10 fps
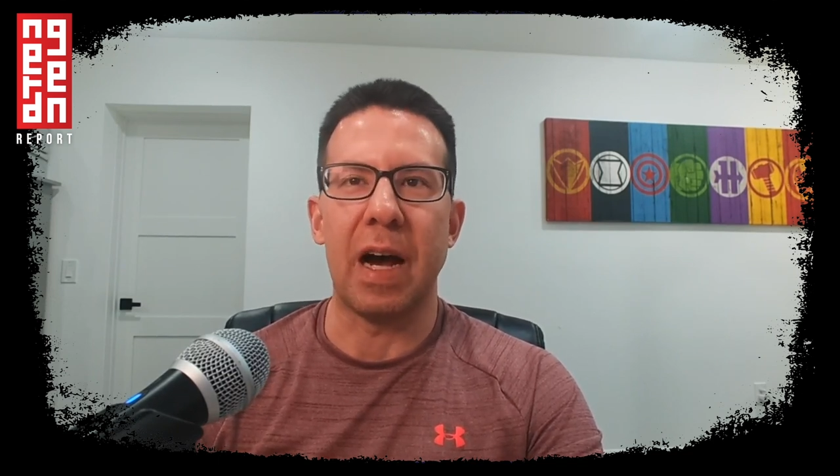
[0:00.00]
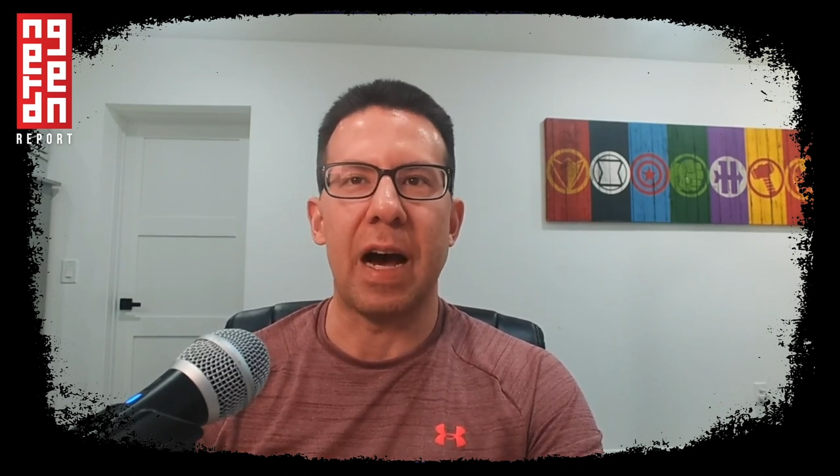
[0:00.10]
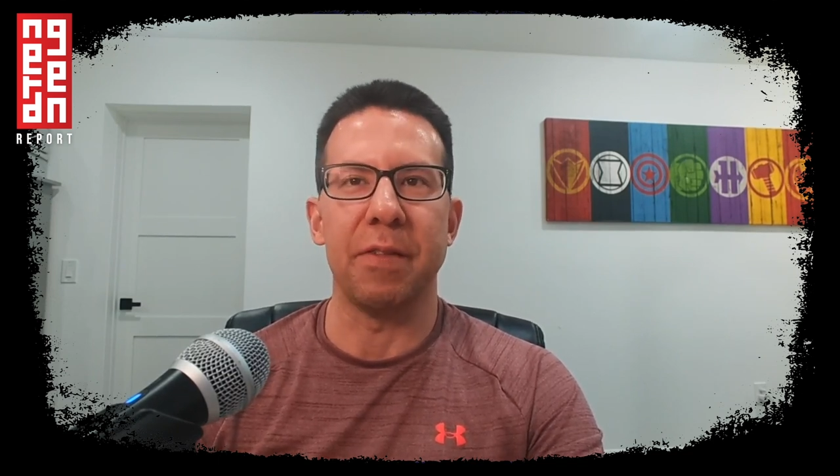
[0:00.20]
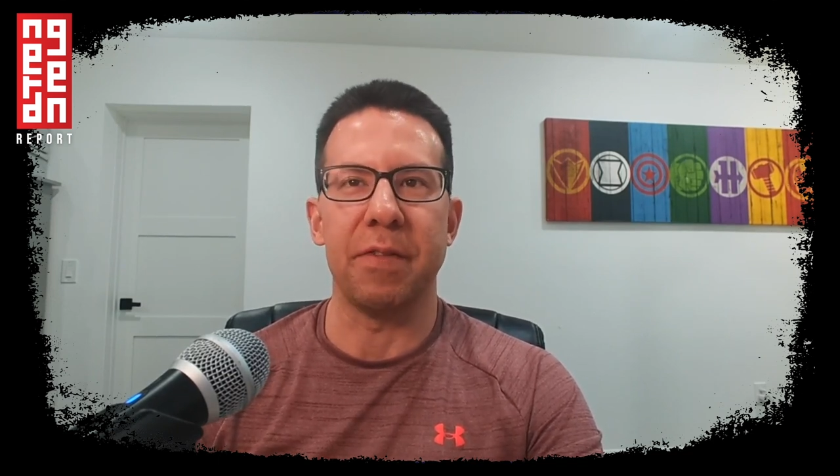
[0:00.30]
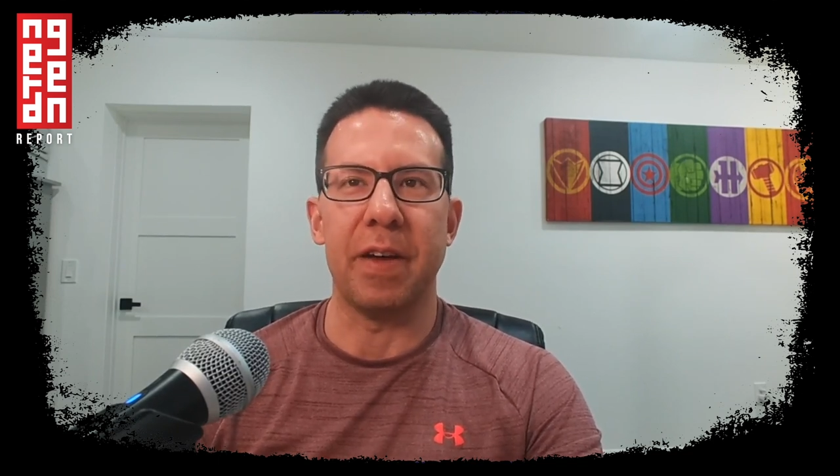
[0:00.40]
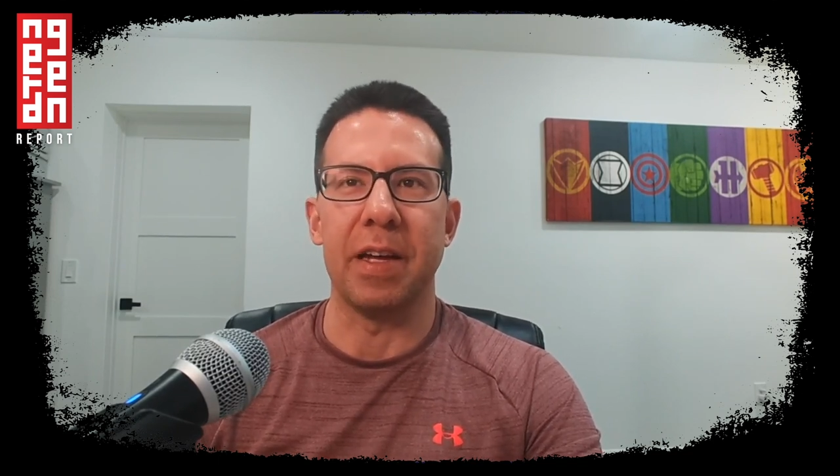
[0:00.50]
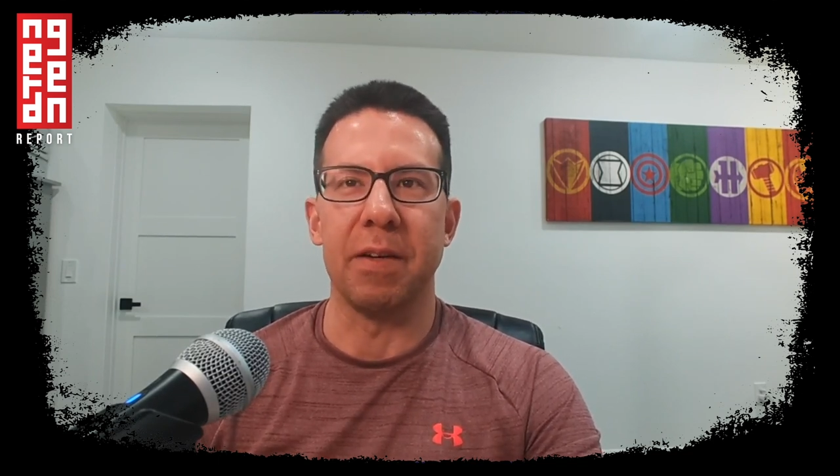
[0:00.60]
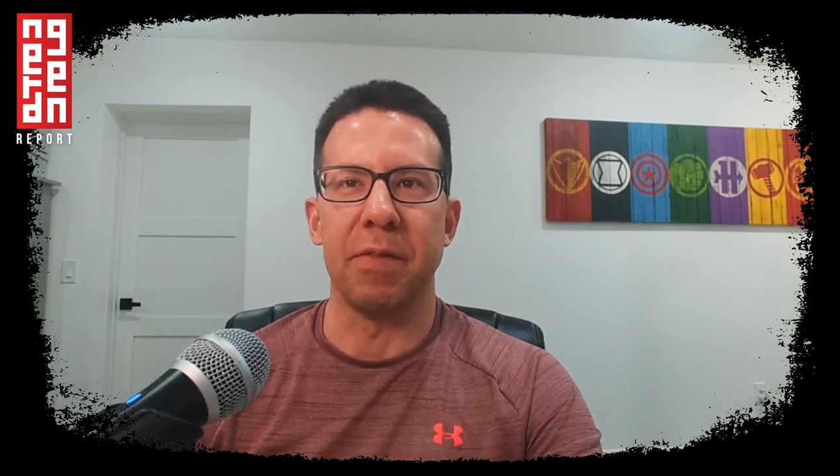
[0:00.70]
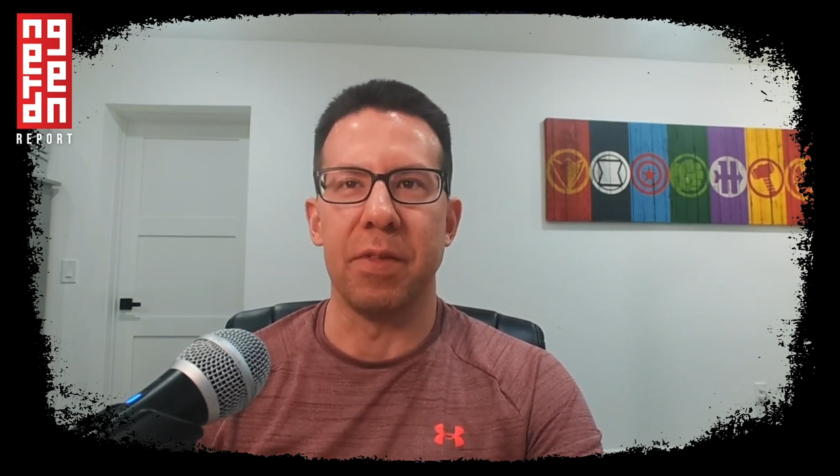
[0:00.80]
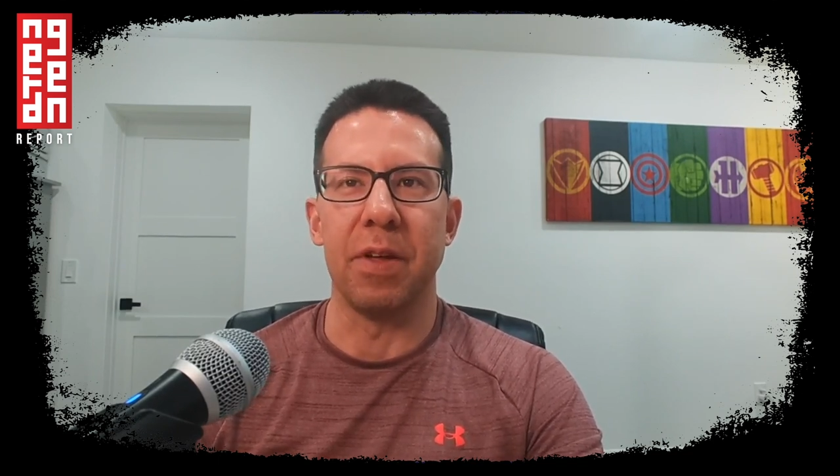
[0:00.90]
not a
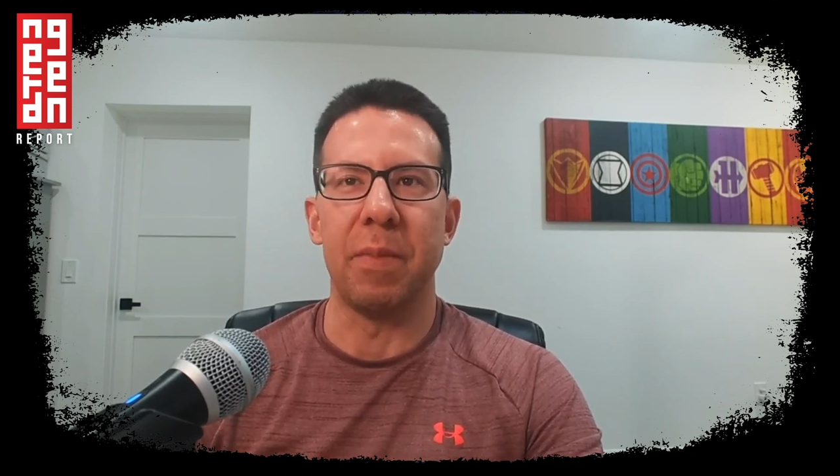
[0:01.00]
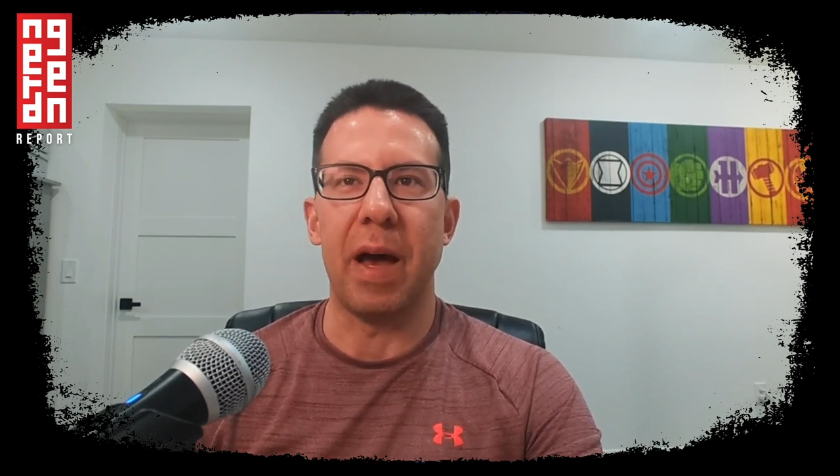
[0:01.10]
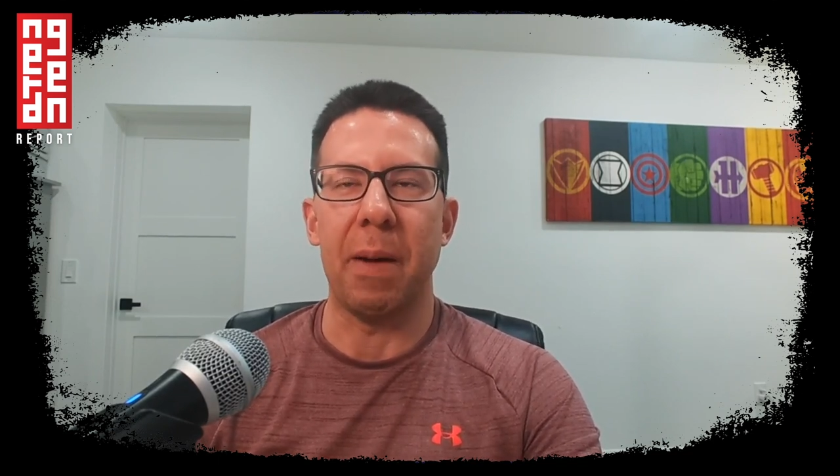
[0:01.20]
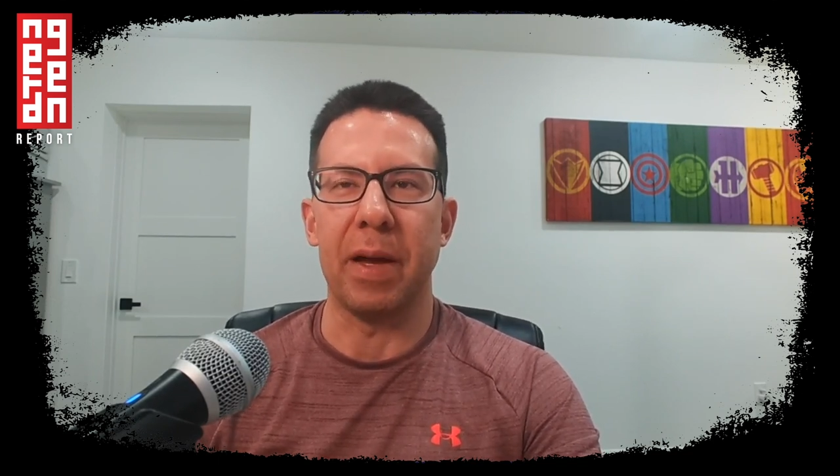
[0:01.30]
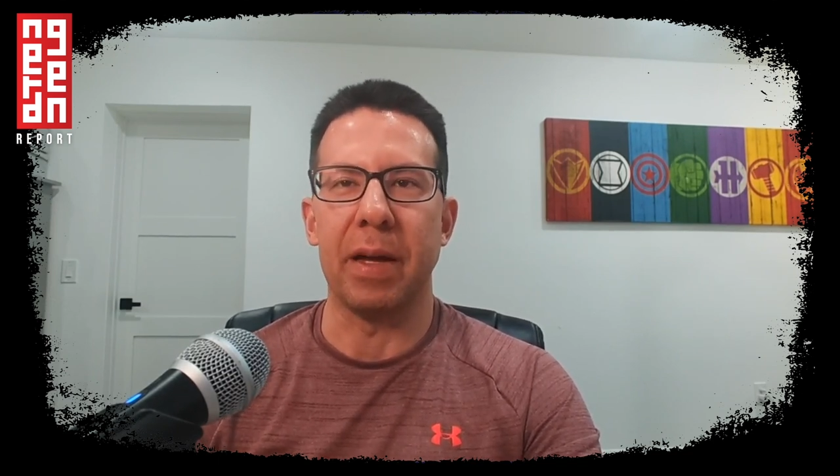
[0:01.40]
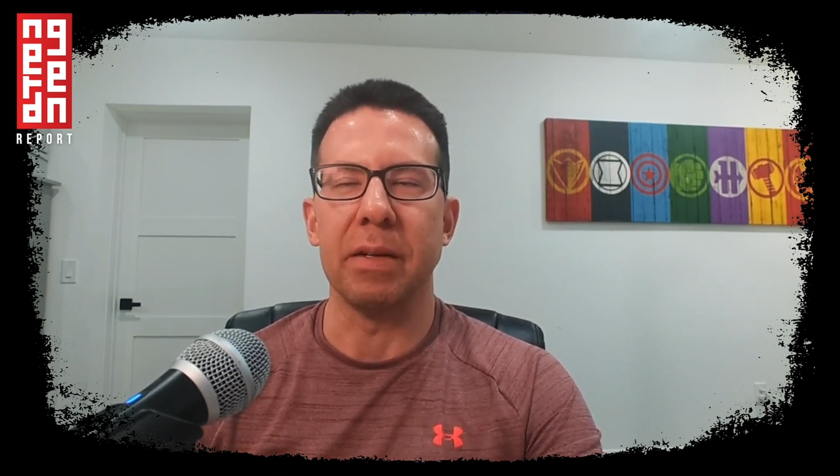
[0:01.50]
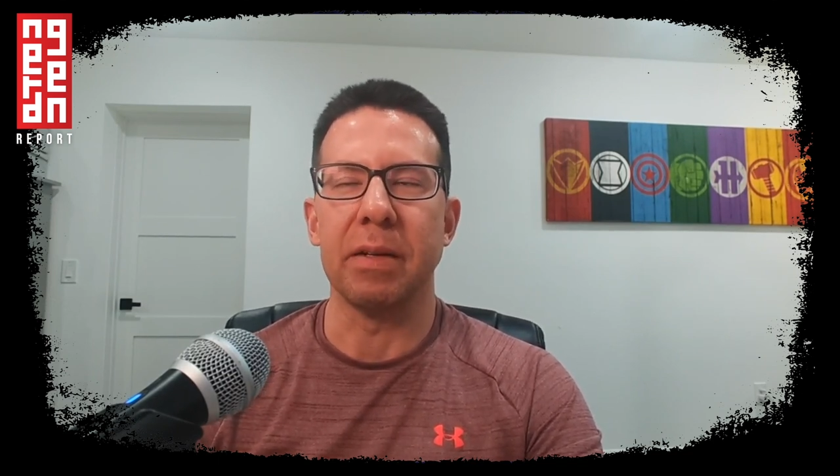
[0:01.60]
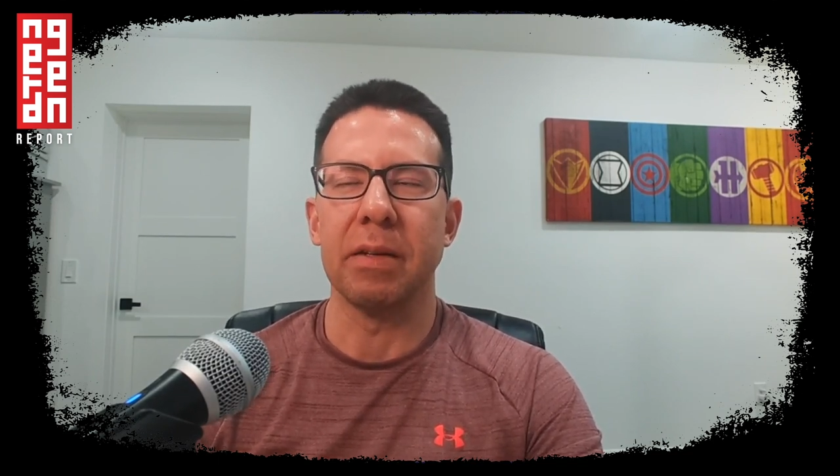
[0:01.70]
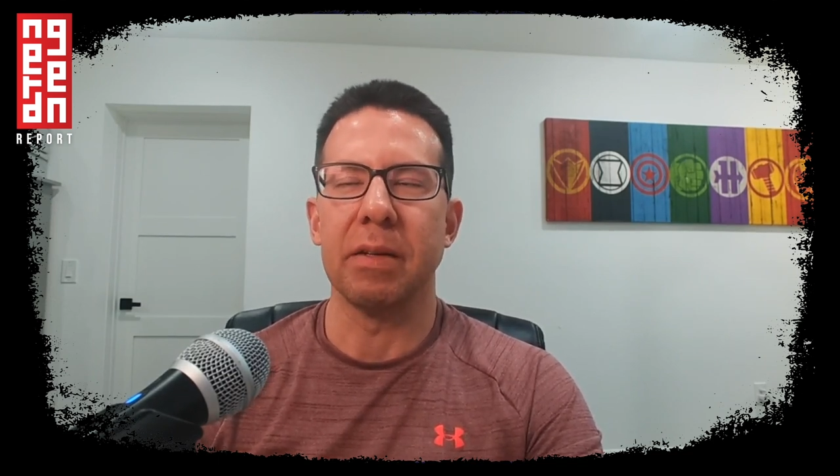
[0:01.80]
fan of the Batman.